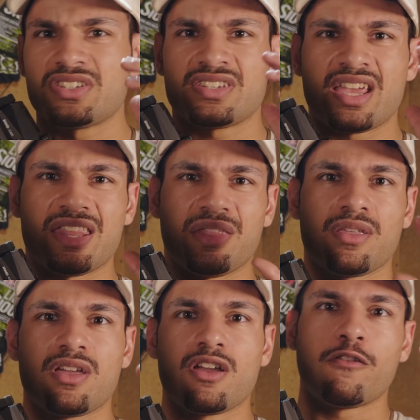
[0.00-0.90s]
this in
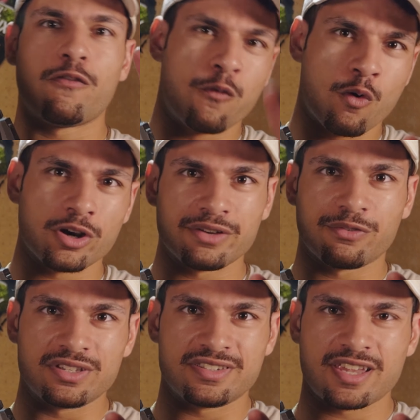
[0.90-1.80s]
4
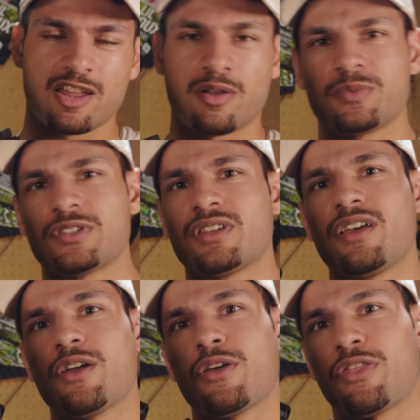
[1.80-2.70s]
different setups,
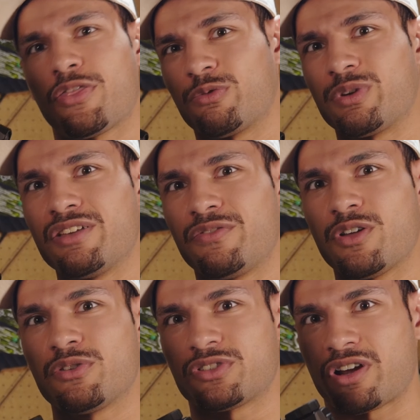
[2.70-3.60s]
3 of
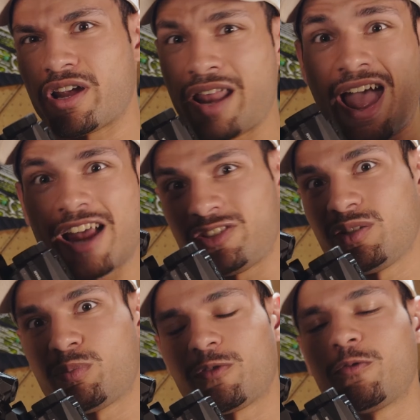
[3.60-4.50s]
those are going to
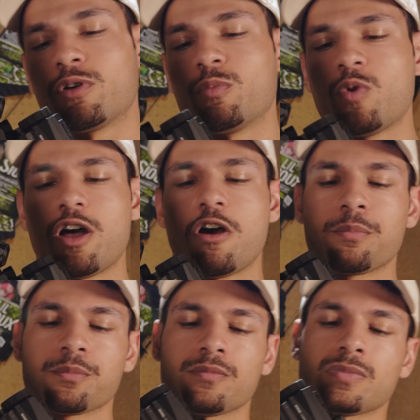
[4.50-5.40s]
actually perform well.
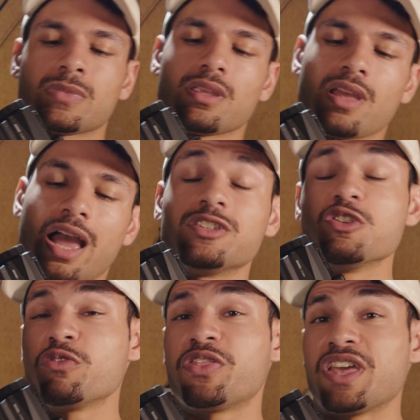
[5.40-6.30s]
I
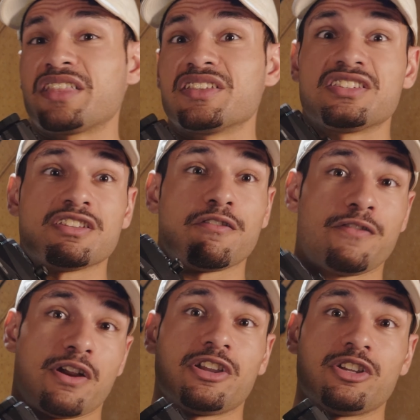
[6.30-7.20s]
do think this is a
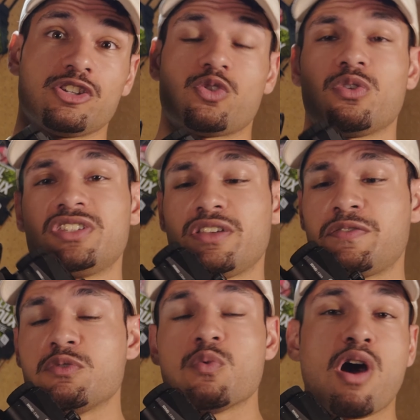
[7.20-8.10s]
very good choice if
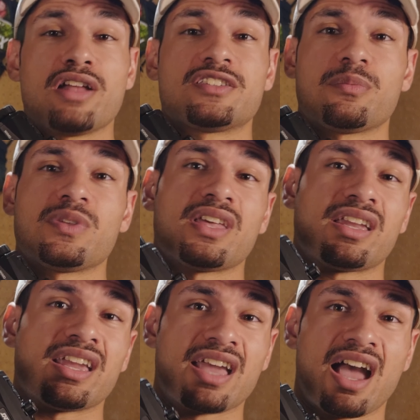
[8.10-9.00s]
you want something that
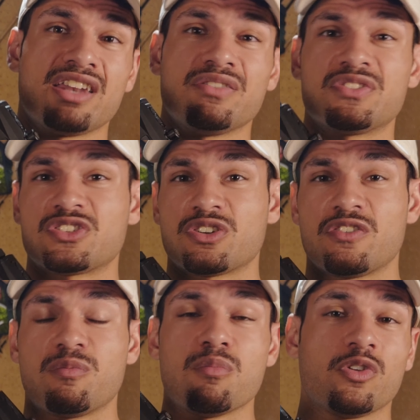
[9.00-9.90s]
can kind of
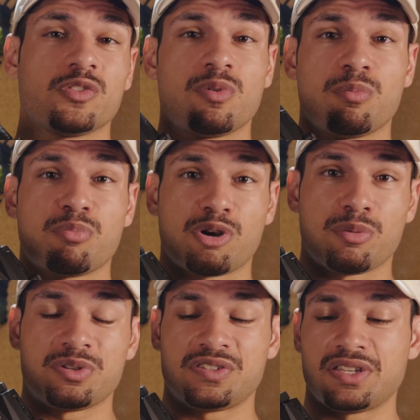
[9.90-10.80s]
serve multiple
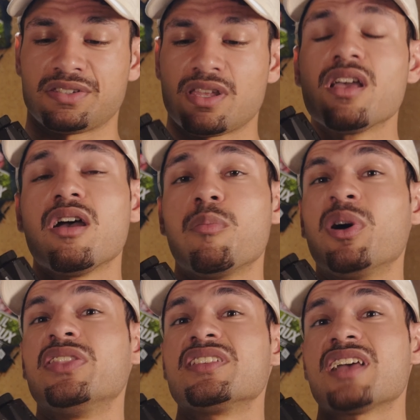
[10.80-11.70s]
purposes.
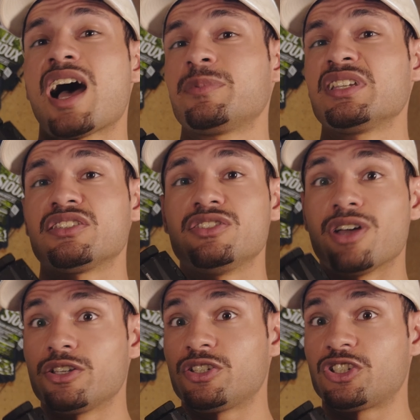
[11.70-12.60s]
But this optic
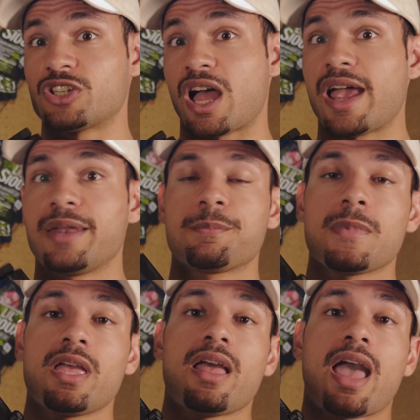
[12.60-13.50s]
does shine
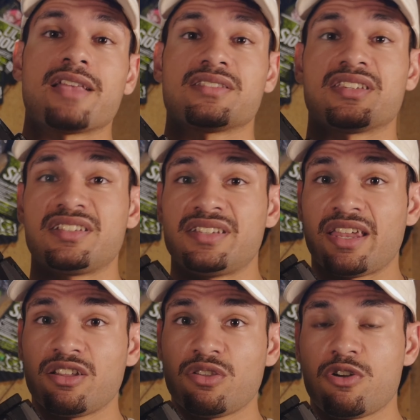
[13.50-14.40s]
as a
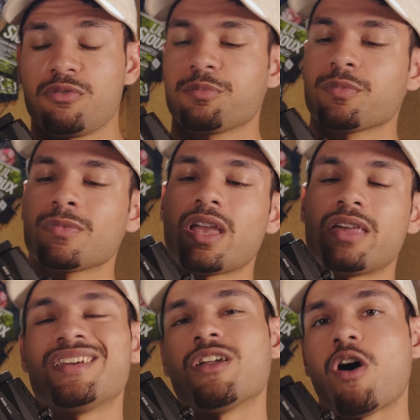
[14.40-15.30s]
standalone
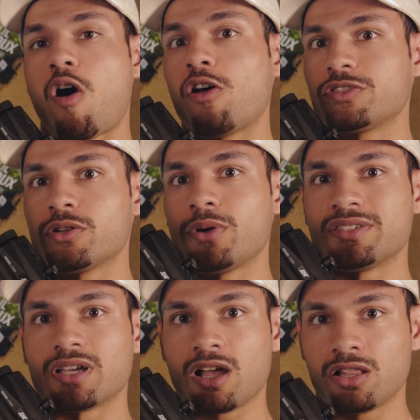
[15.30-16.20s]
and then also
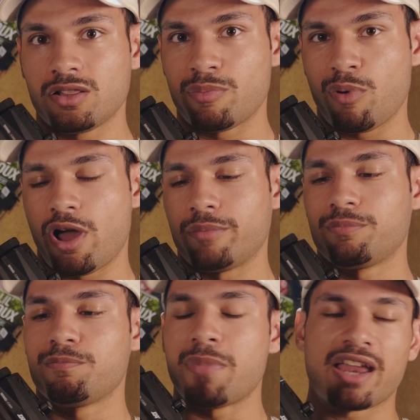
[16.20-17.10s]
as a clip-on.
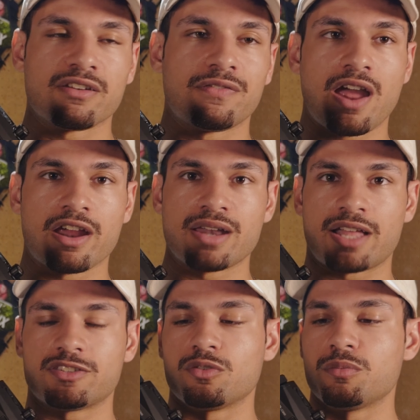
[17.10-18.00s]
Magnifier,
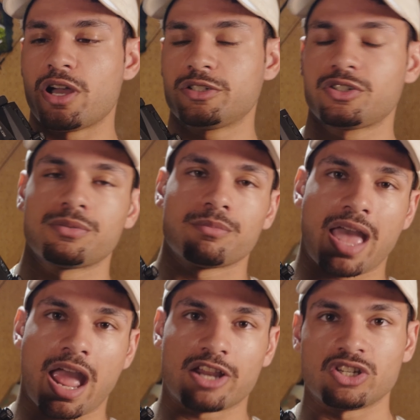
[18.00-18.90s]
not so much.
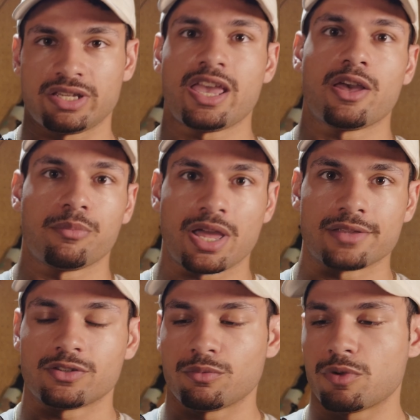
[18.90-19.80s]
Action cam,
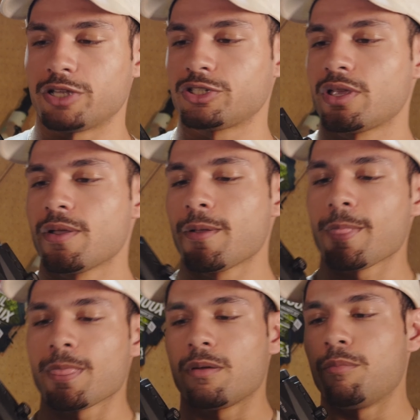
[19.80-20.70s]
not so much.
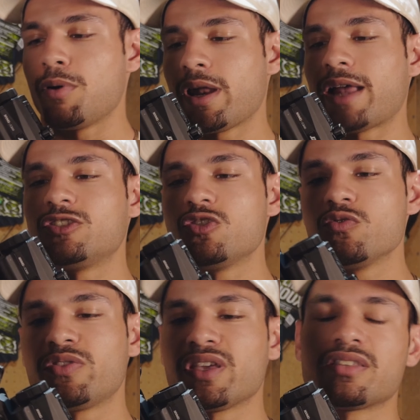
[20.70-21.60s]
But I do
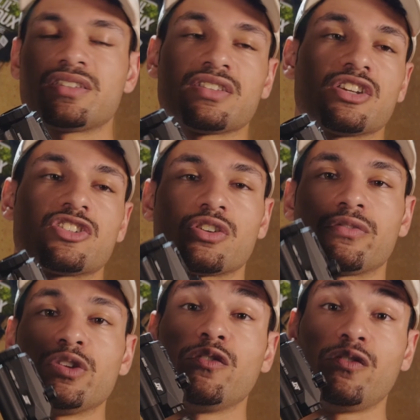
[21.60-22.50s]
think this is going to serve
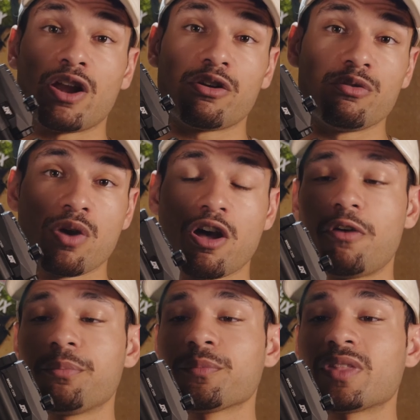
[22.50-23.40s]
you very
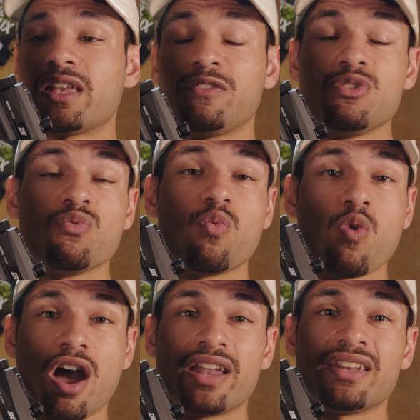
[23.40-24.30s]
well if you
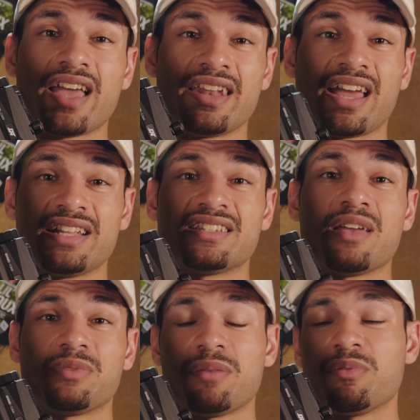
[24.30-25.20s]
want that
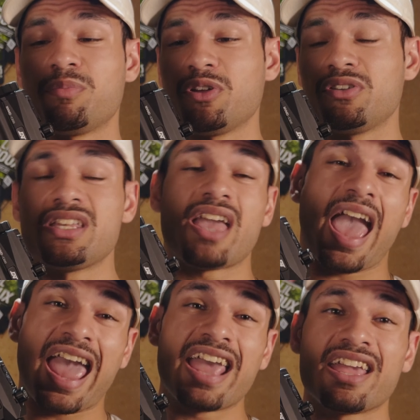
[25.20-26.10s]
nighttime capability
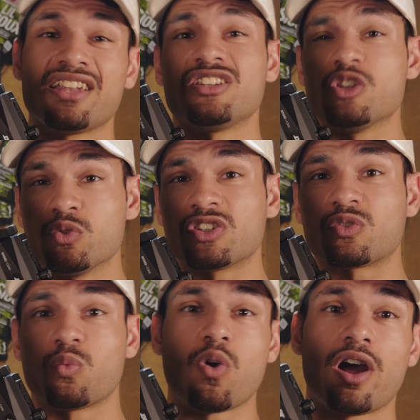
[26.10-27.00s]
and you
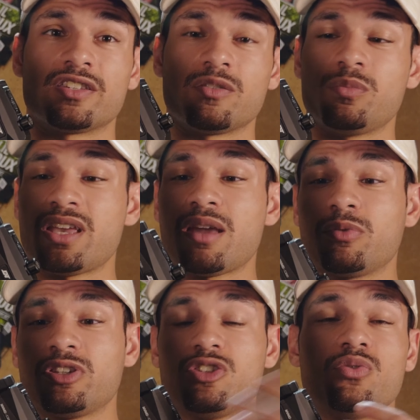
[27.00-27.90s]
just want to be
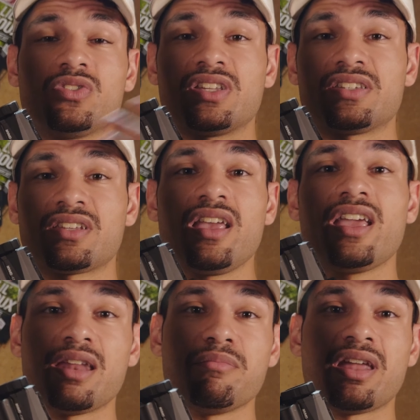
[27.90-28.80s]
able to use this
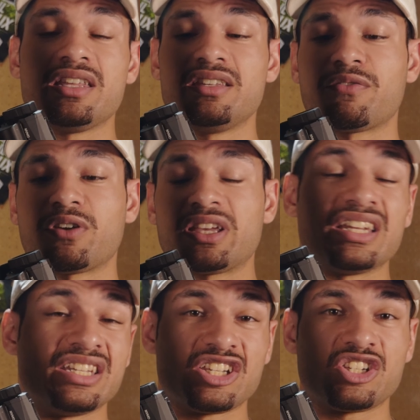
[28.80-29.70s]
in many different
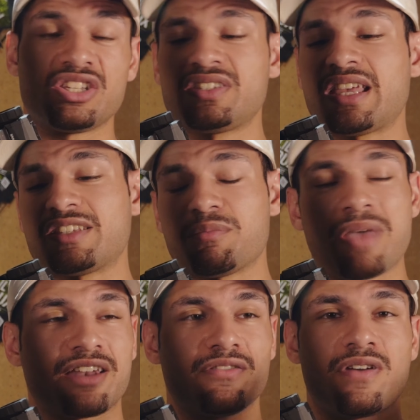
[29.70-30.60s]
conditions as a
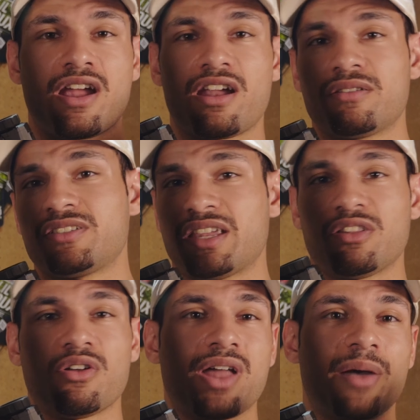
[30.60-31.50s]
magnifier,
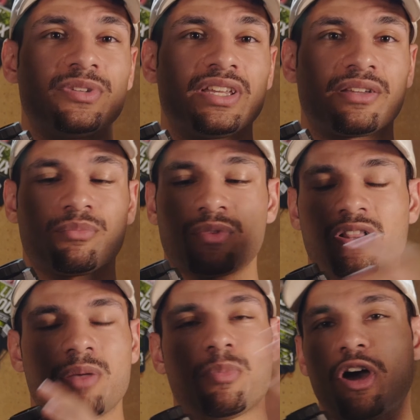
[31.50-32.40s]
standalone optic,
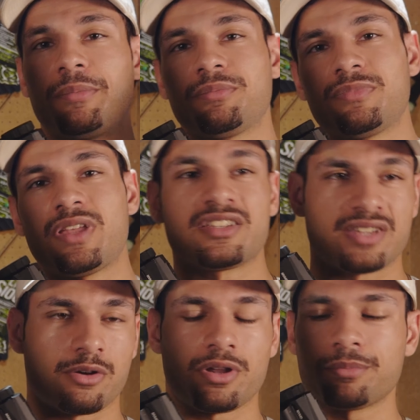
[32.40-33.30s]
clip-on,
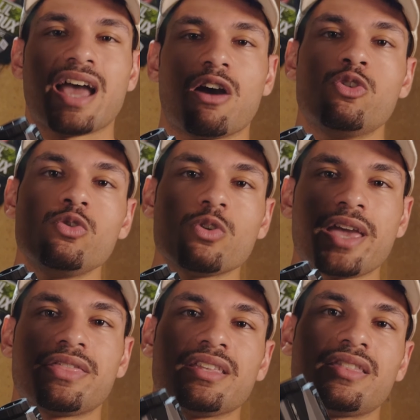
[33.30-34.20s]
etc. Now, who do
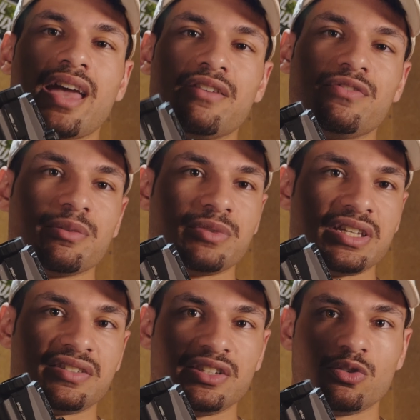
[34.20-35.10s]
I think the NVMD
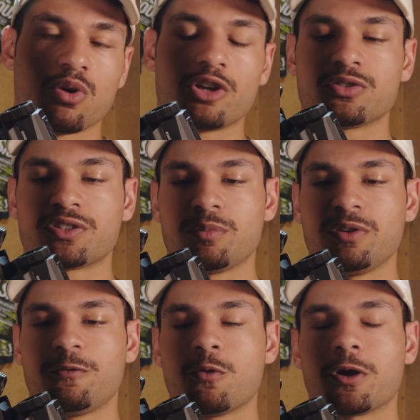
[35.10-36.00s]
C200 is going to
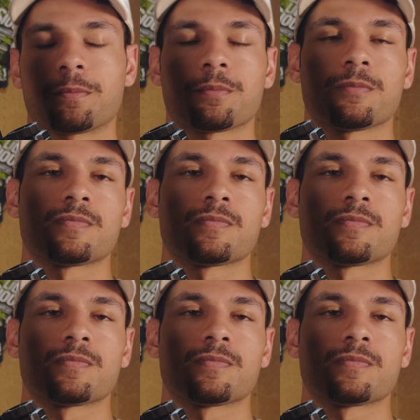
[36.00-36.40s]
be for?